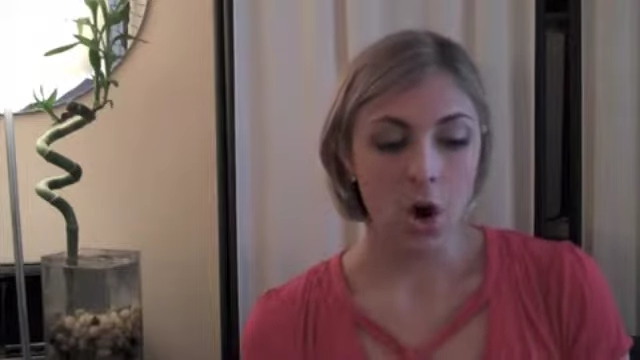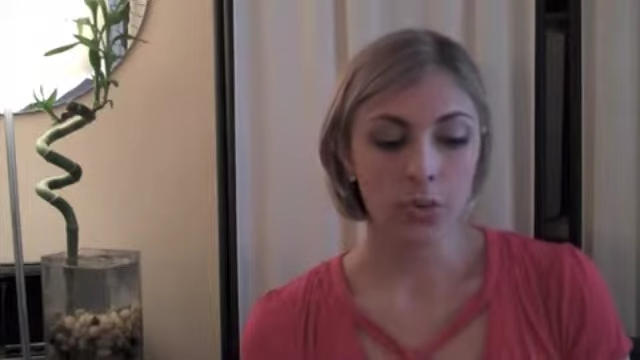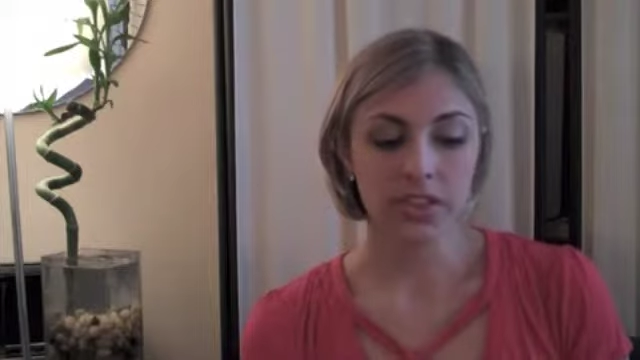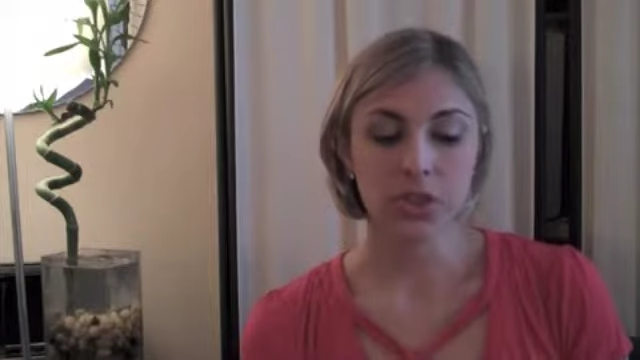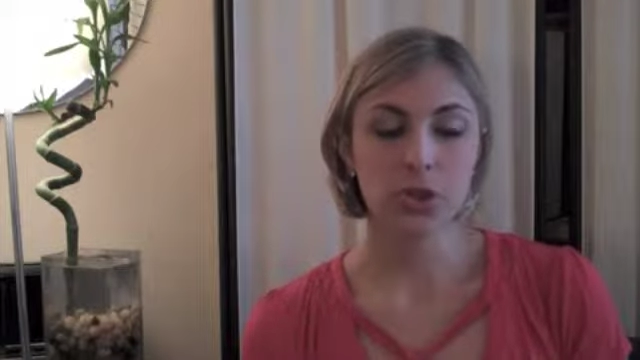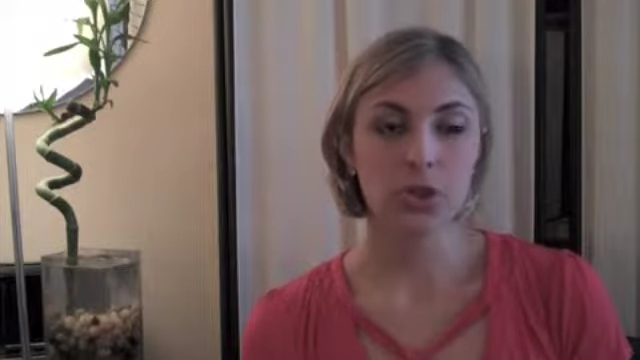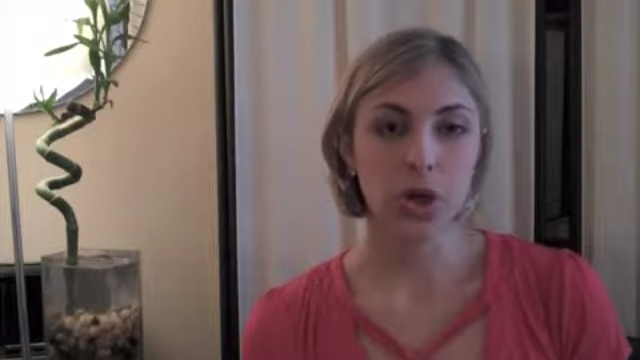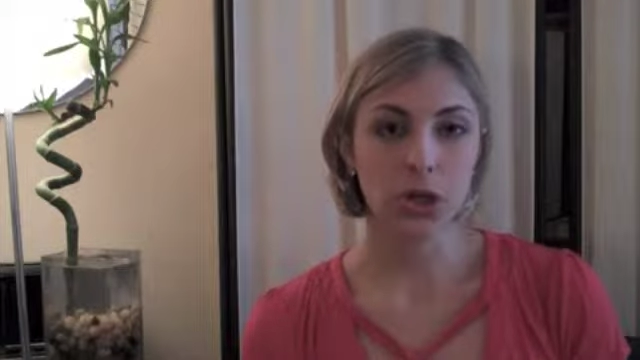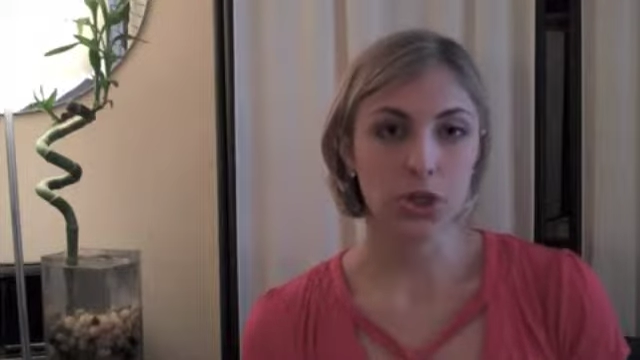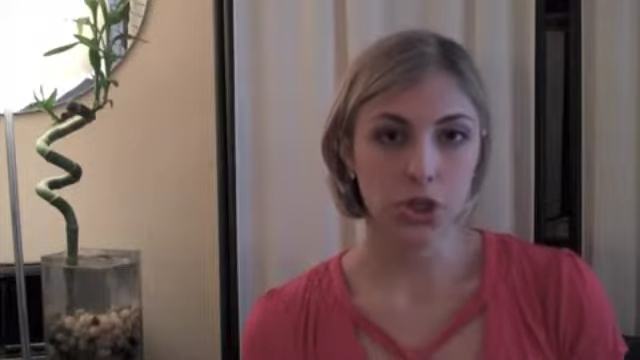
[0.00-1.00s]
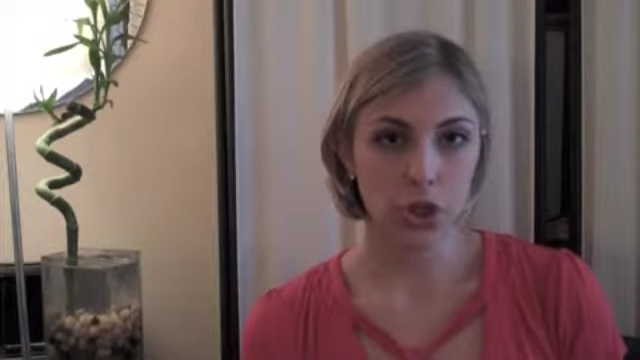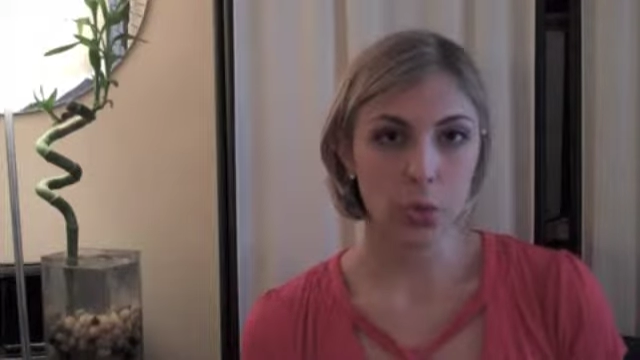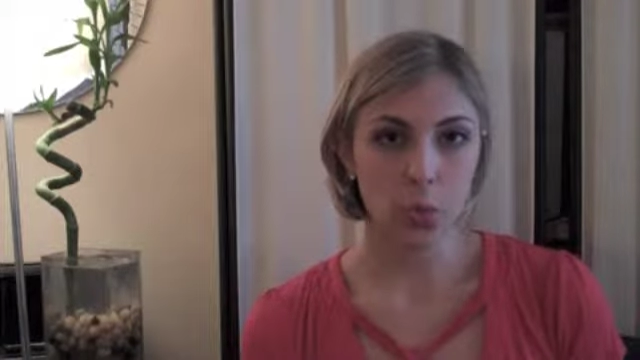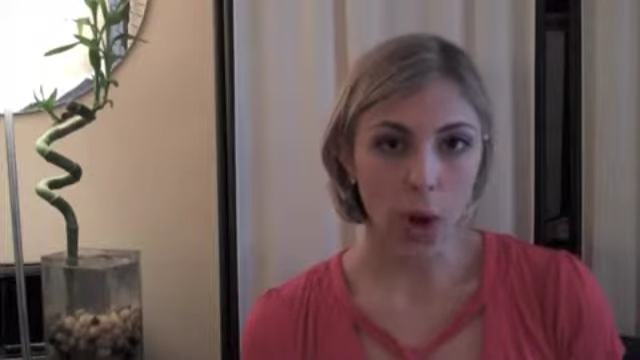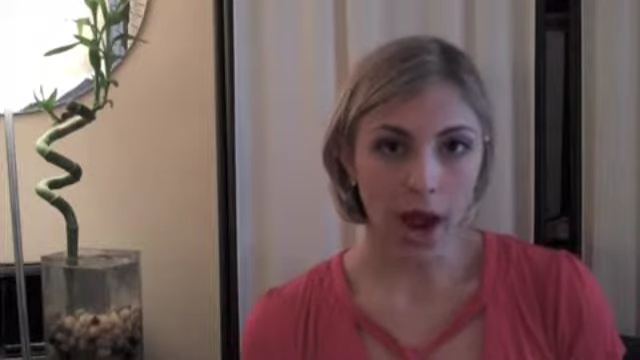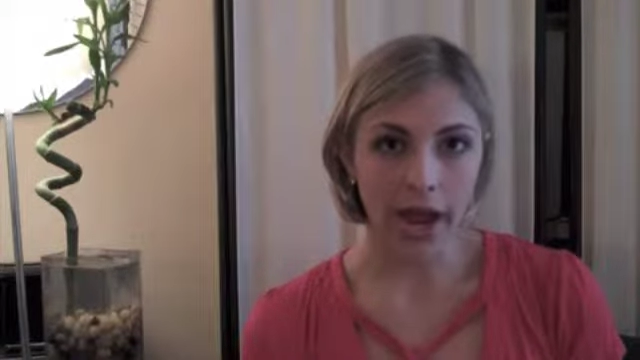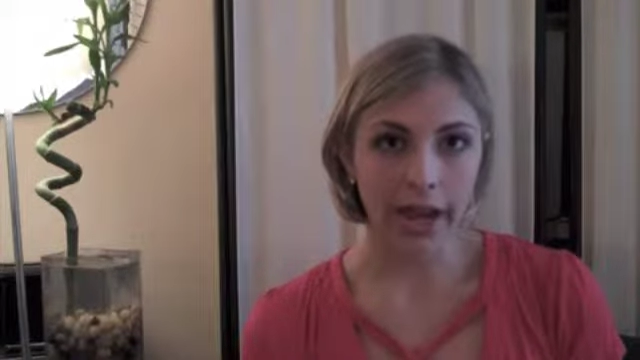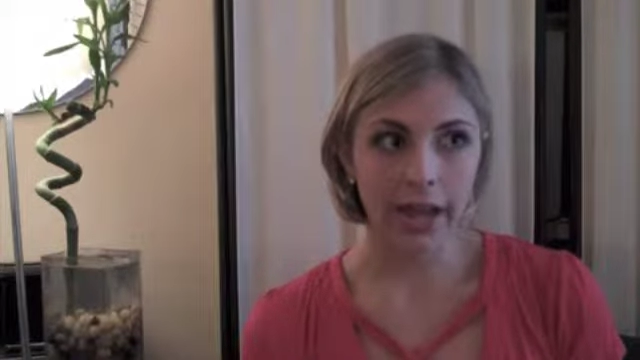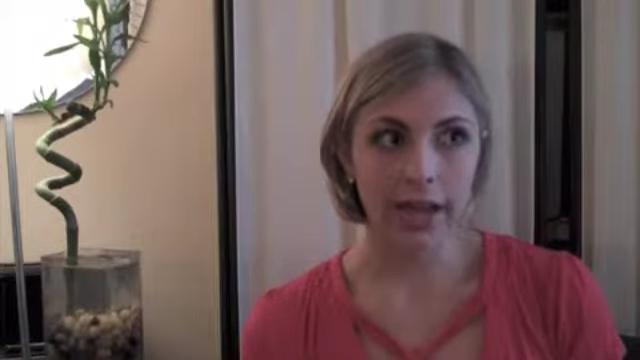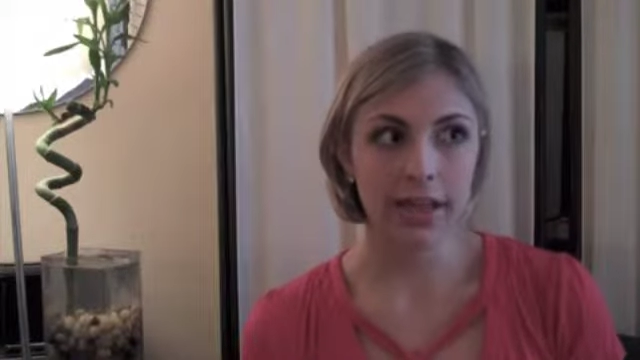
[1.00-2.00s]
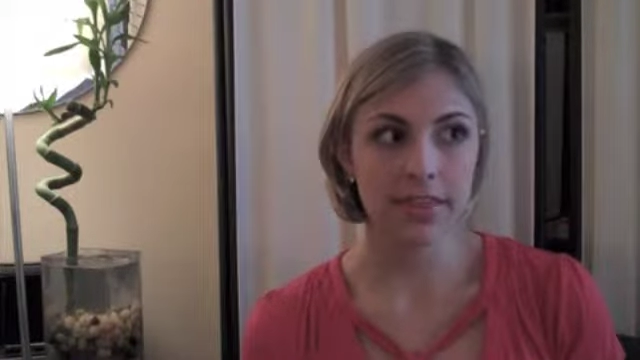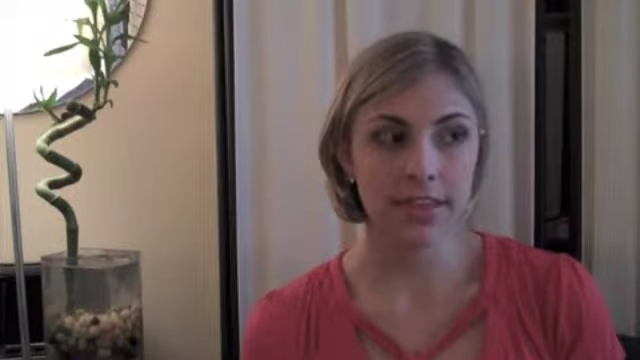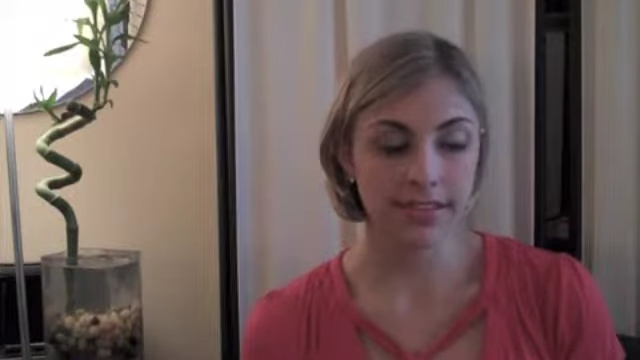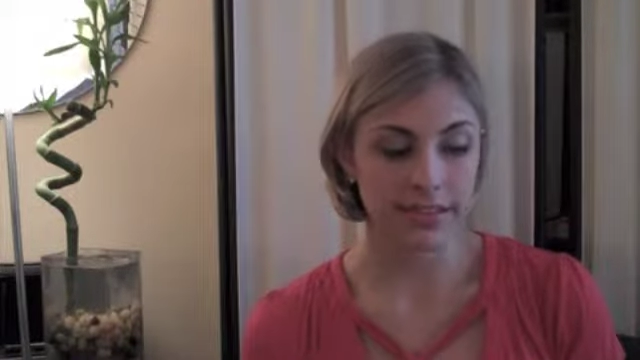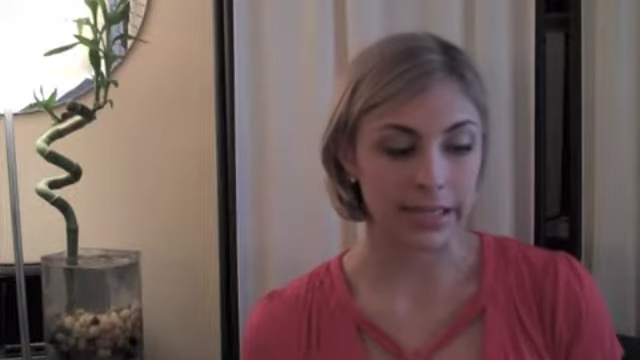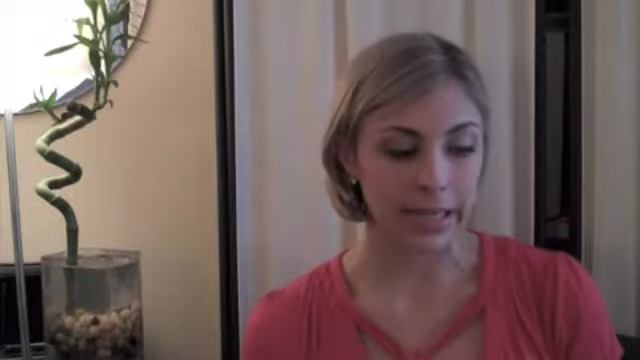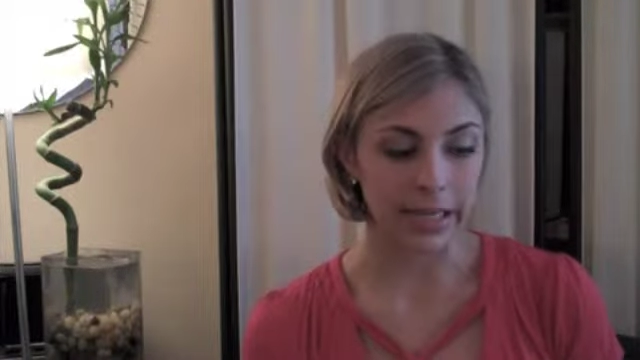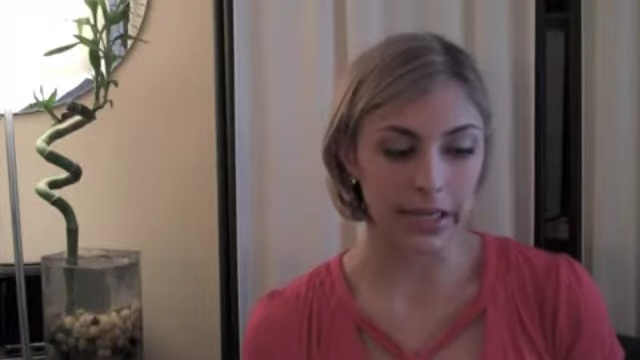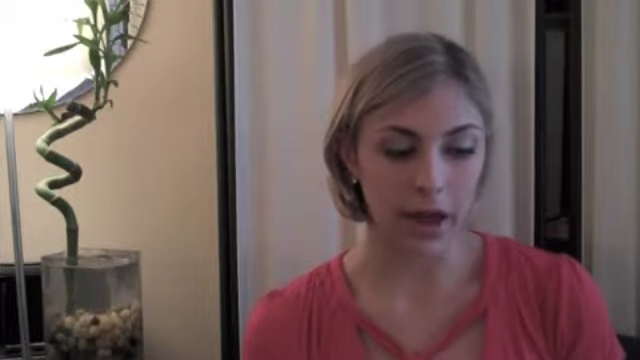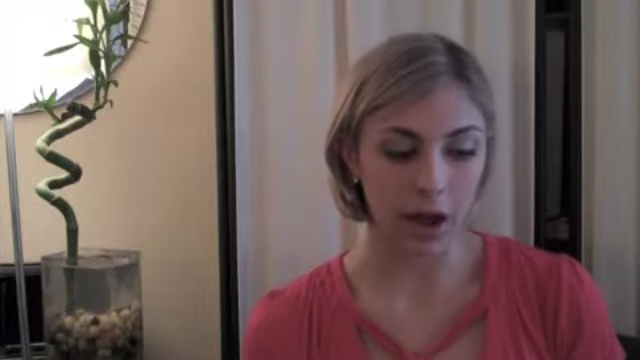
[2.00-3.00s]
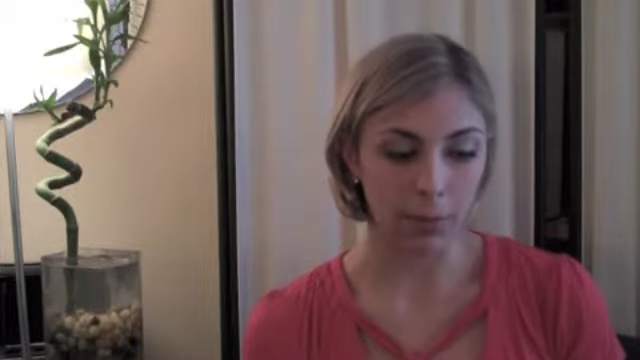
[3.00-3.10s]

Researchers aren't sure why this link